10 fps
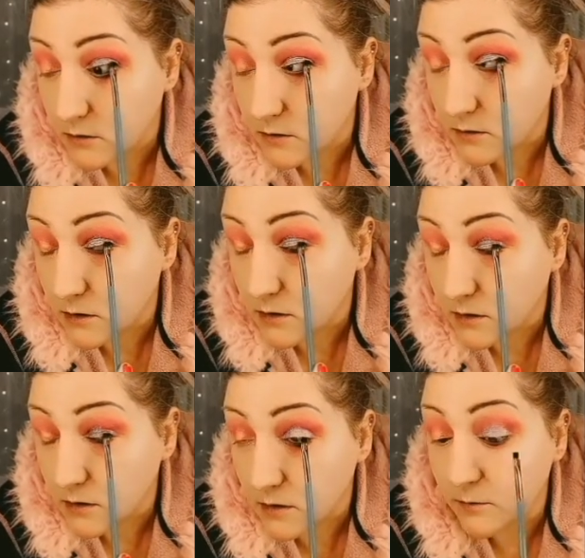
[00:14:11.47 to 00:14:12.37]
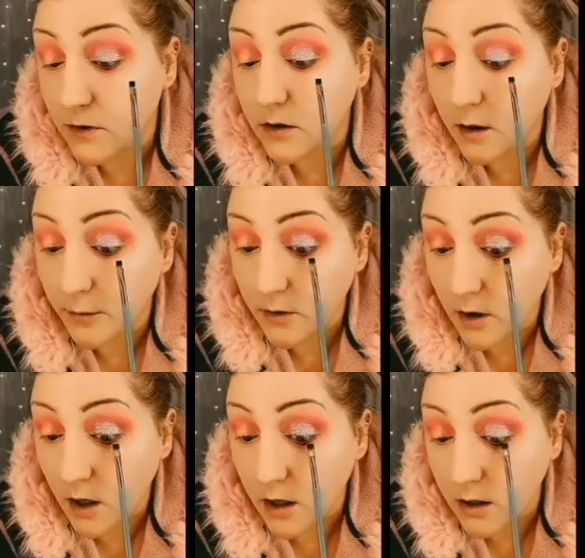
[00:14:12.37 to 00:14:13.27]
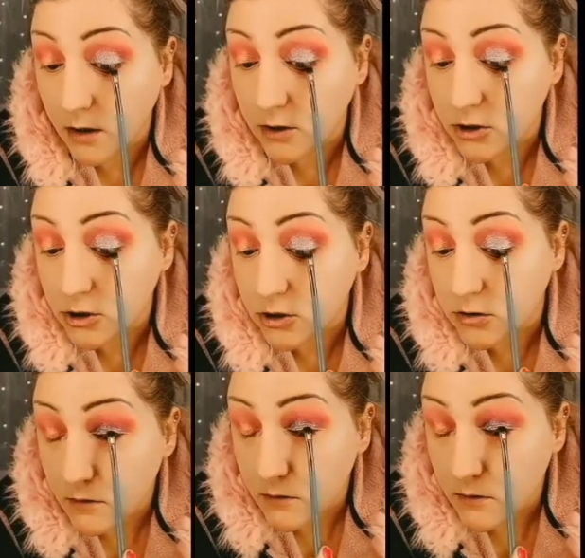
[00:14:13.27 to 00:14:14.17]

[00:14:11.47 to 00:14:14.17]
line my upper lash